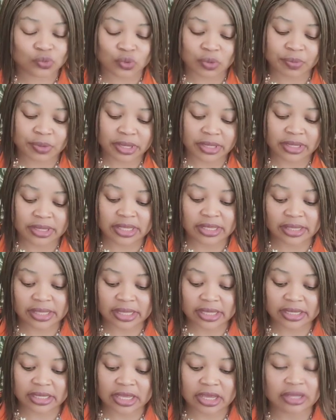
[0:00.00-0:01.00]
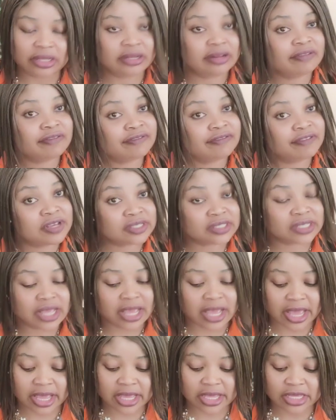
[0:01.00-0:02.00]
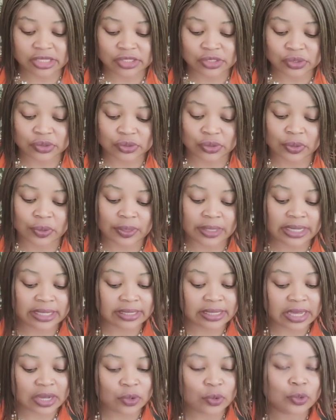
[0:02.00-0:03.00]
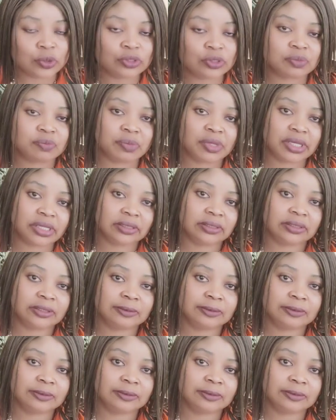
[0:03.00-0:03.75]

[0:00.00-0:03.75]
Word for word: we'll be needing in the phase A is Colada oatmeal.